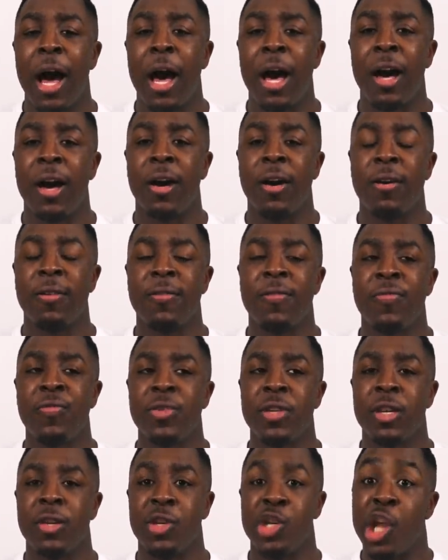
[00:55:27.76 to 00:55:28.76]
of
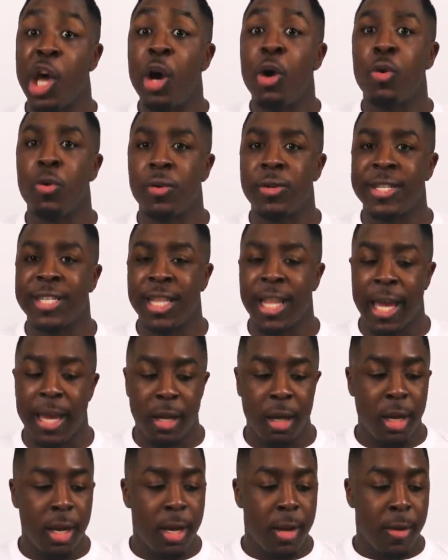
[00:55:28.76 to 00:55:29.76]
knows
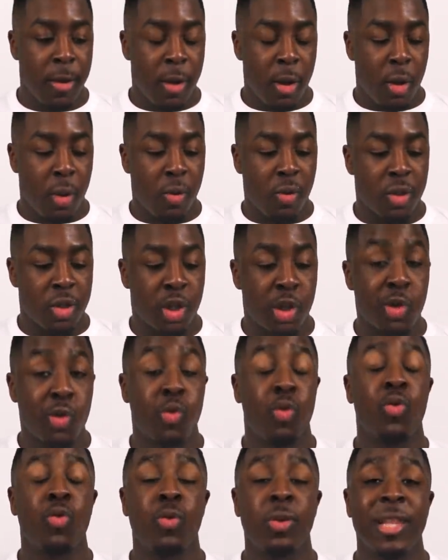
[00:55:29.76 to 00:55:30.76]
like
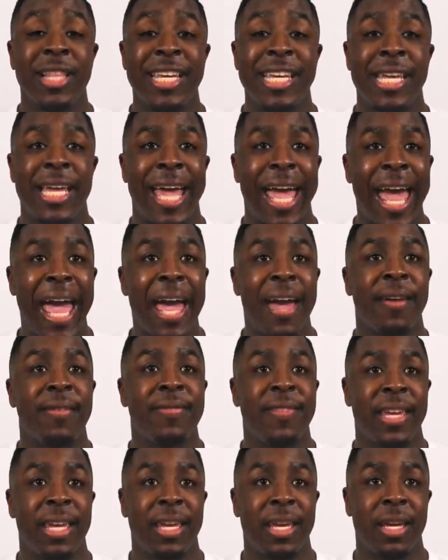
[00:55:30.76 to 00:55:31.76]
truly
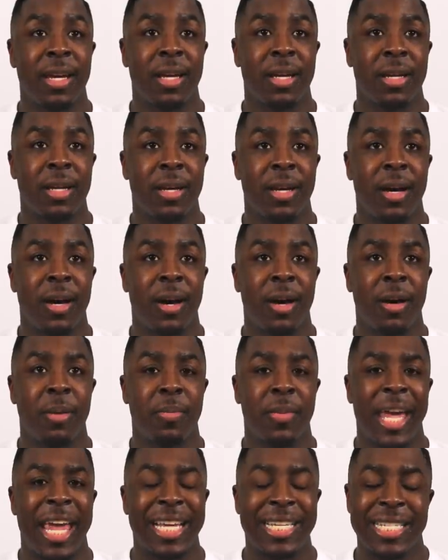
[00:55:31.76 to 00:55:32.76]
having
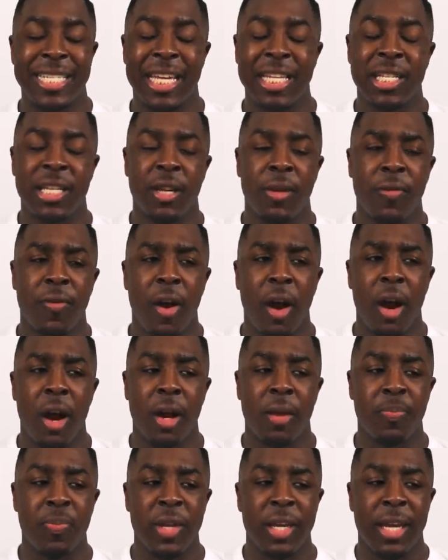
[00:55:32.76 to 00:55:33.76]
um, a sensitive
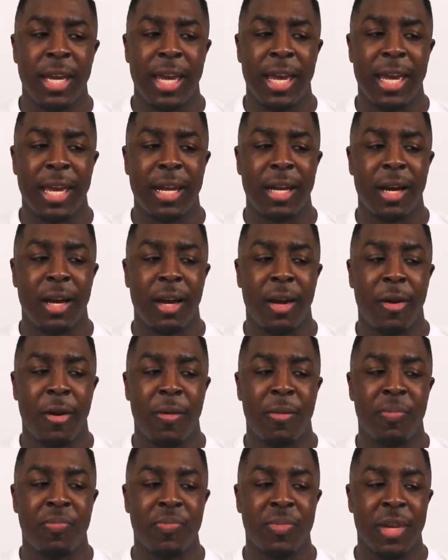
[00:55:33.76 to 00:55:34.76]
heart and
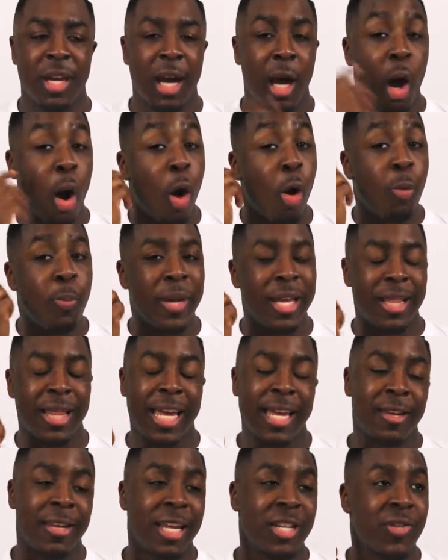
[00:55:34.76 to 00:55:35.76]
um, open
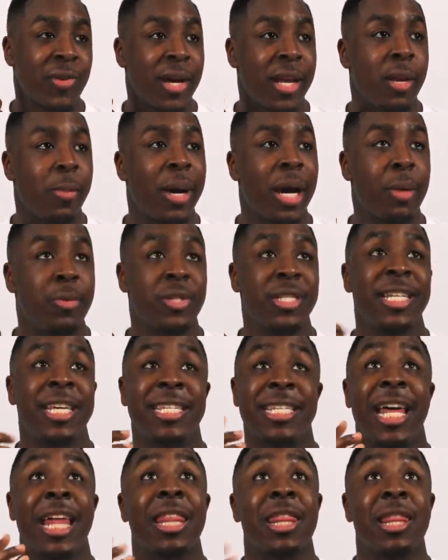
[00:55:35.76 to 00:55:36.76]
like that's why the Bible
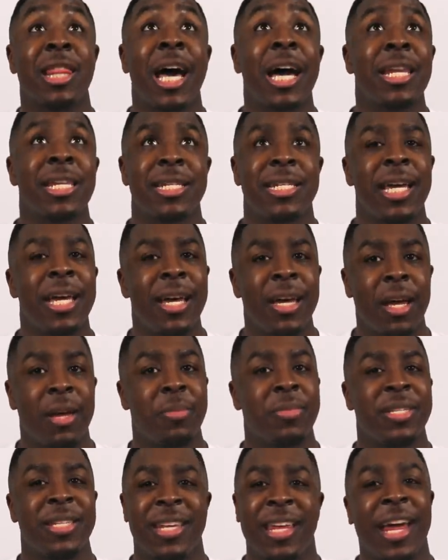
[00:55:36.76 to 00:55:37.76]
says a lot of
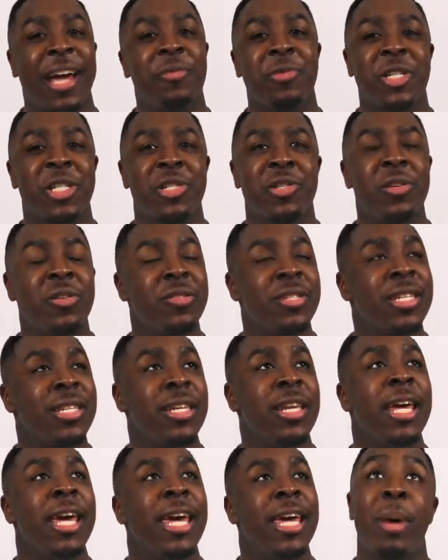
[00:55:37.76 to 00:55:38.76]
times and I'm just
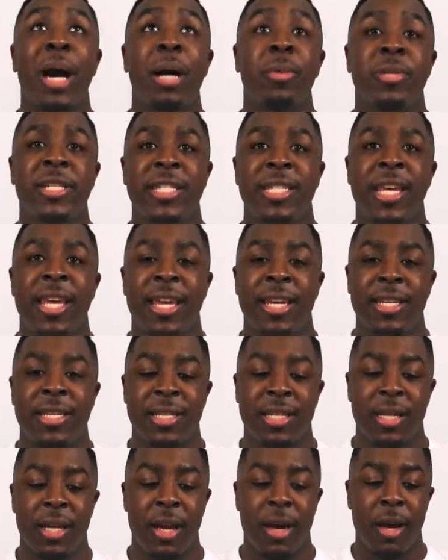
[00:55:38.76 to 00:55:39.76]
noticing the Bible
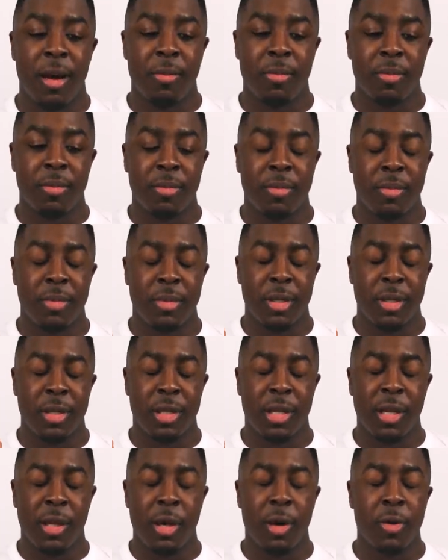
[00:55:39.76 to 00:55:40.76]
says um,
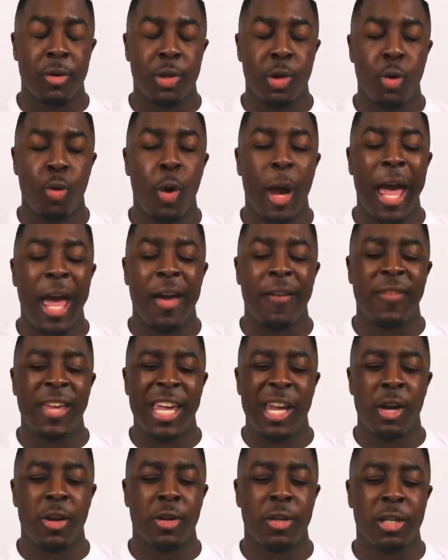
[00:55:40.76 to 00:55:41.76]
to those who have
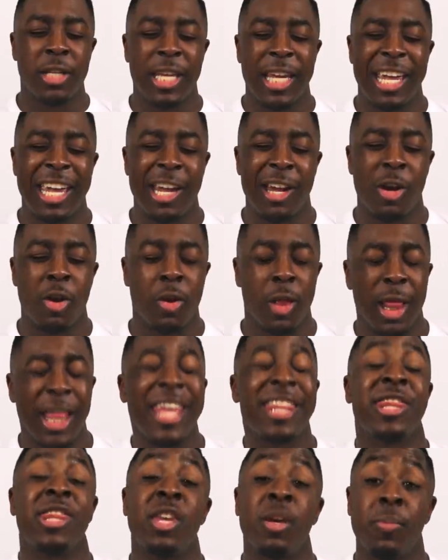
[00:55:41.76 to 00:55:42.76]
ears to hear
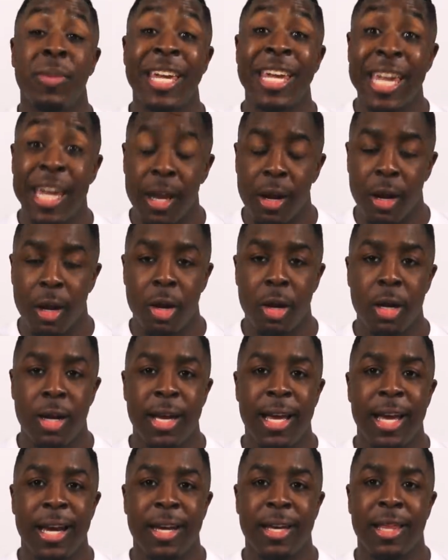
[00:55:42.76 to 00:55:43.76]
let them hear
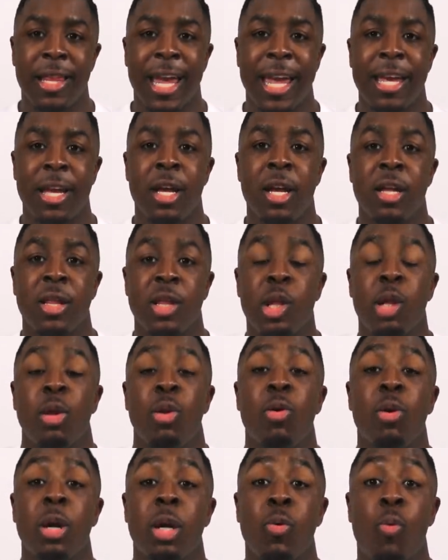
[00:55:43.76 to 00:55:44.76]
like the
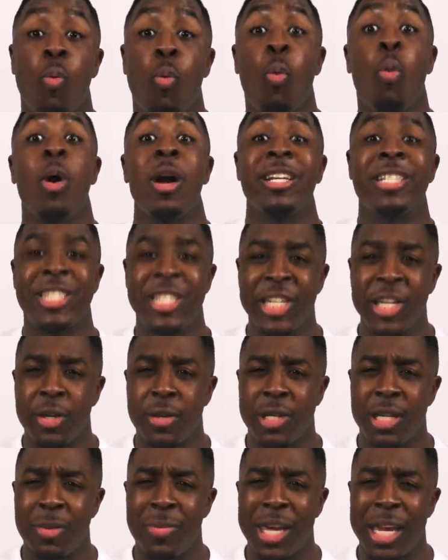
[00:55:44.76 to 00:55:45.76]
Lord wants
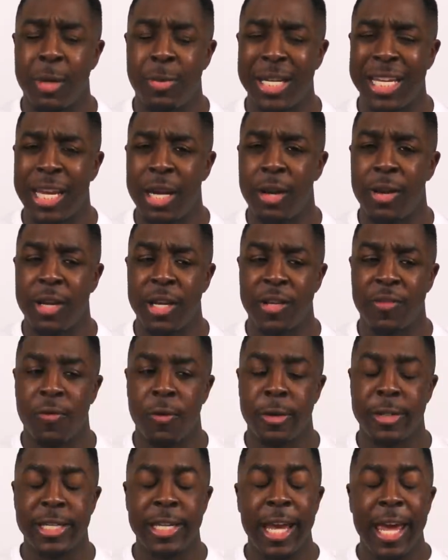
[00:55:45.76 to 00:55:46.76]
you to be able to hear his
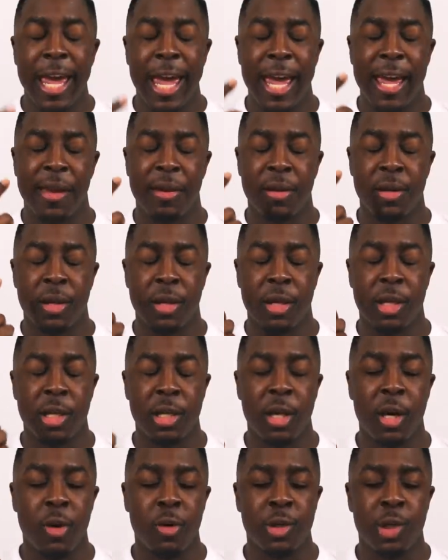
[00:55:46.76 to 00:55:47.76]
voice and to
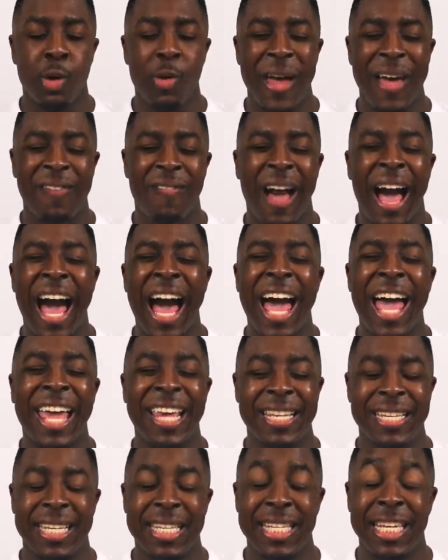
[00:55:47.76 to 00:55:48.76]
those who have
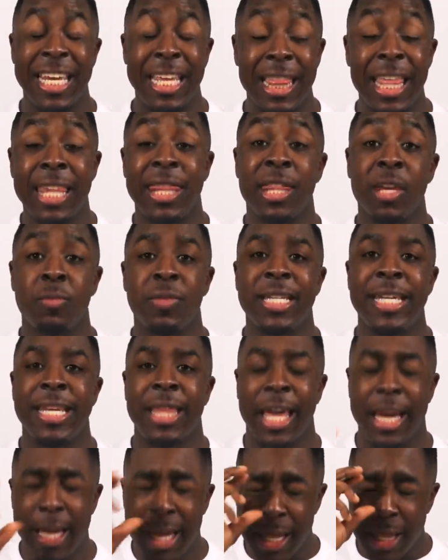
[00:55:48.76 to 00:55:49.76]
eyes to see let them see
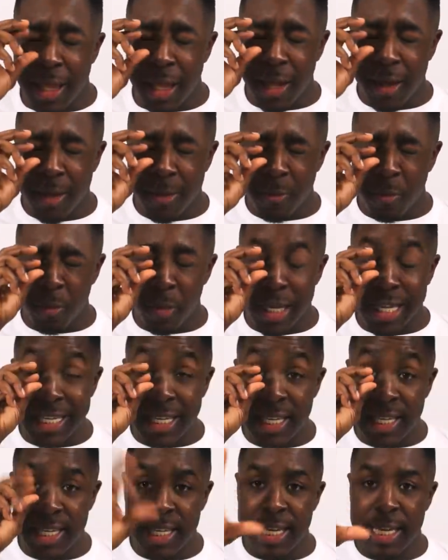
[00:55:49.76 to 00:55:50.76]
like let me
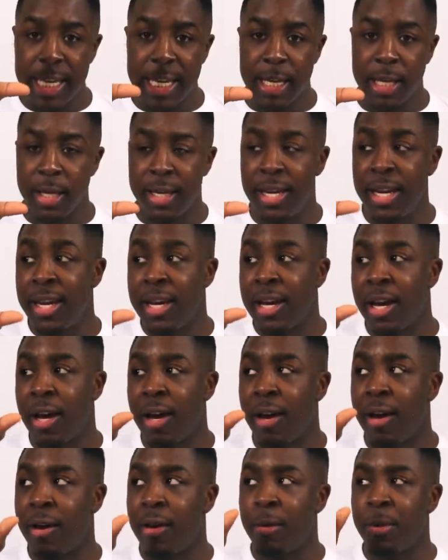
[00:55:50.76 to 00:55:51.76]
see
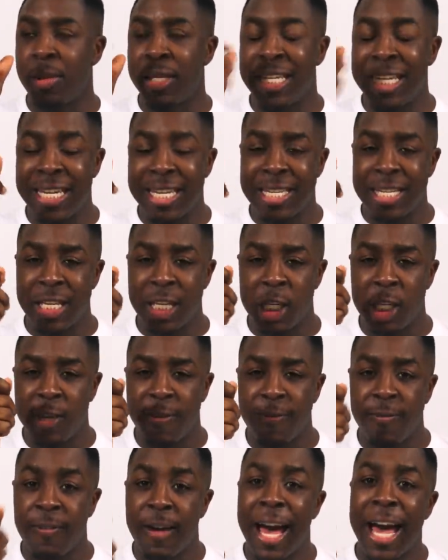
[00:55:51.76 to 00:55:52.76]
um, these
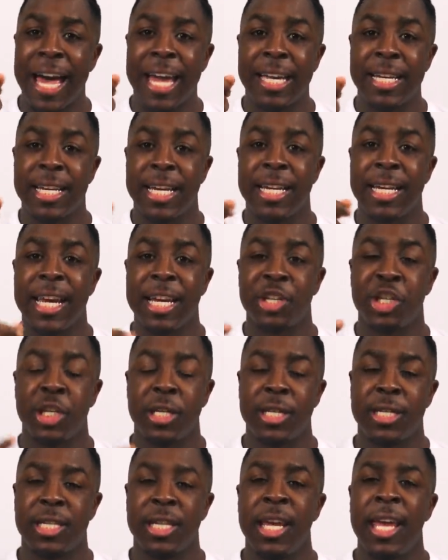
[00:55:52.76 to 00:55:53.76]
divine
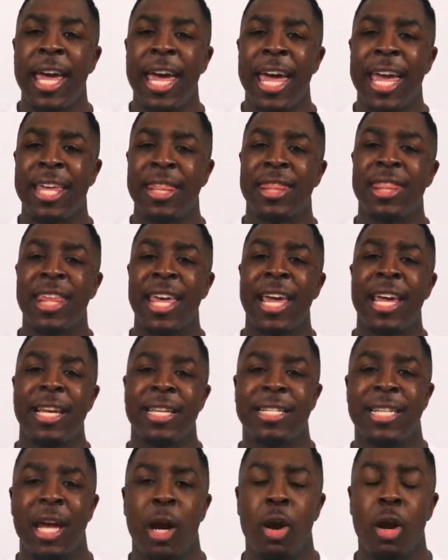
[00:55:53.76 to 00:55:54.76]
connections and
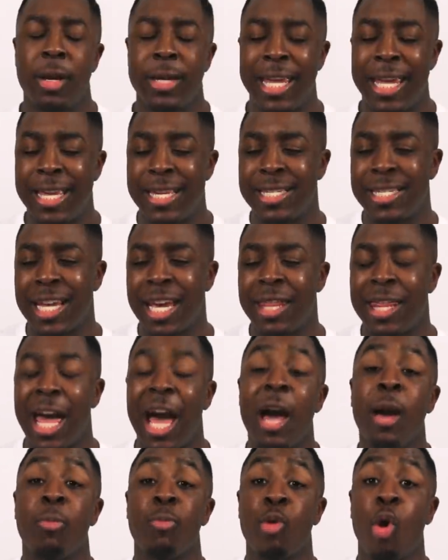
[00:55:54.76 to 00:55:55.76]
things that are on the inside
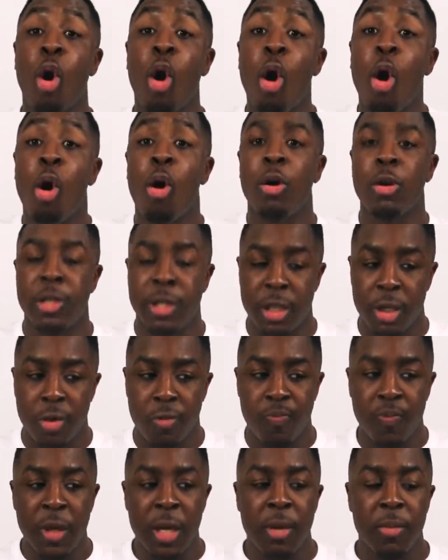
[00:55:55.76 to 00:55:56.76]
that I'm called
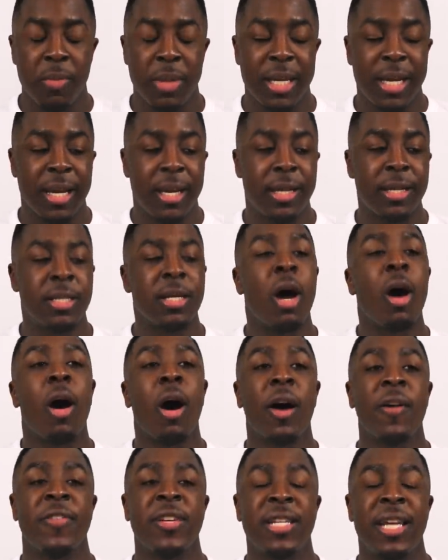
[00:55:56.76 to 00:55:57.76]
to because
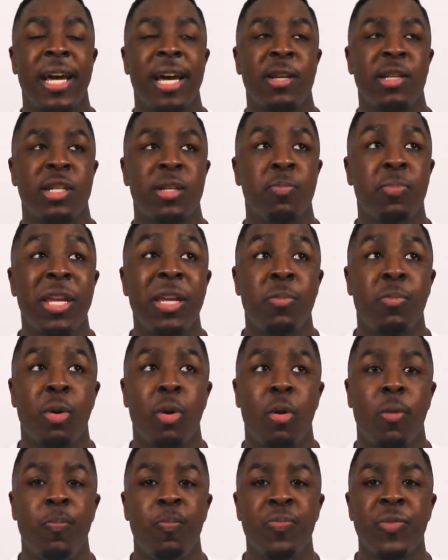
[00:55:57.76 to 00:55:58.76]
oftentimes
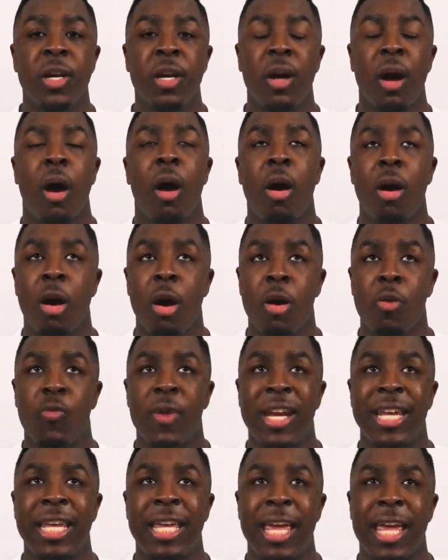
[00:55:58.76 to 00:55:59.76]
people are
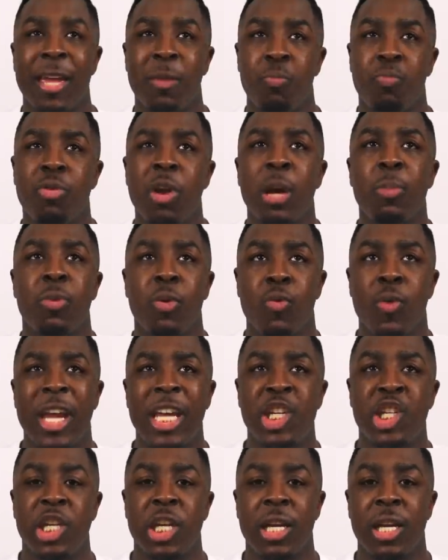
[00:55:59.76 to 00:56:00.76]
already in
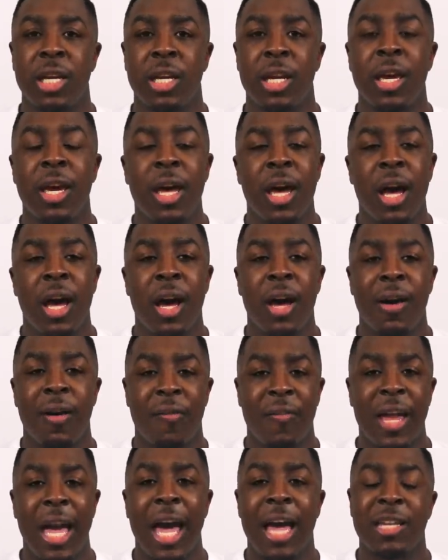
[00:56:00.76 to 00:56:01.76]
preparation
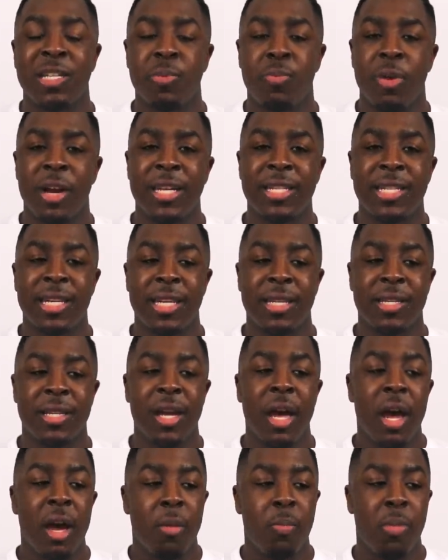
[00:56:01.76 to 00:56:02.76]
of God's
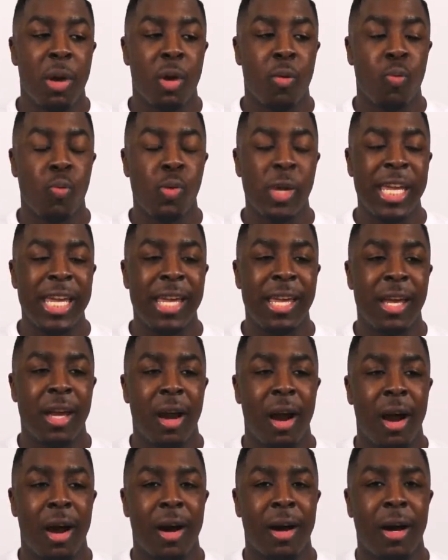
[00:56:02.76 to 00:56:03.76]
presence, but we
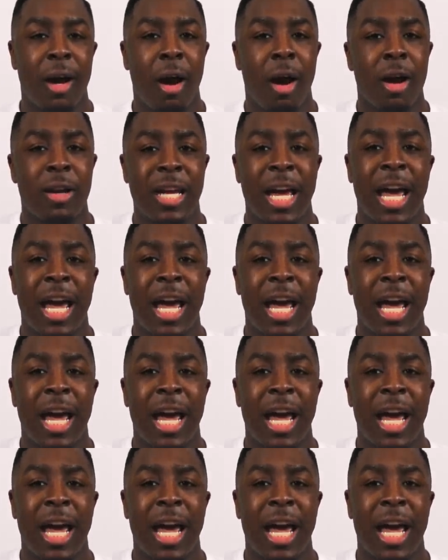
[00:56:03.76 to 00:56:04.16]
are